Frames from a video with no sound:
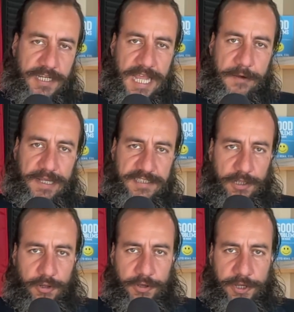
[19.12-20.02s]
Now, as a
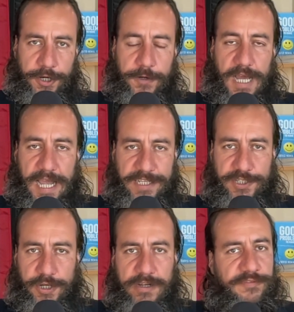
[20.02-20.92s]
lawyer, I
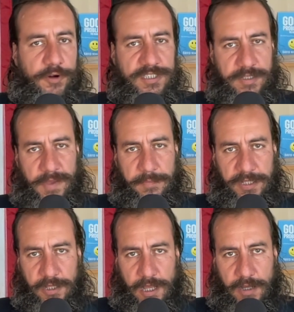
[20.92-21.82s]
took First
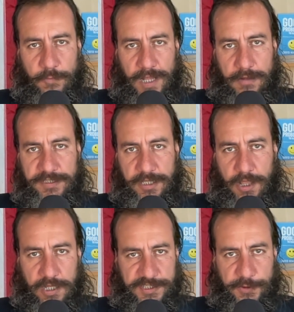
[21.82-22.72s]
Amendment law while I was in
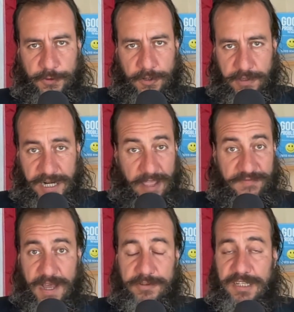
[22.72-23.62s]
law school, and I
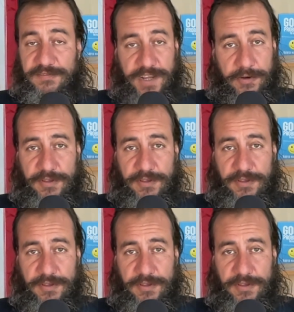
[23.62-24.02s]
found it very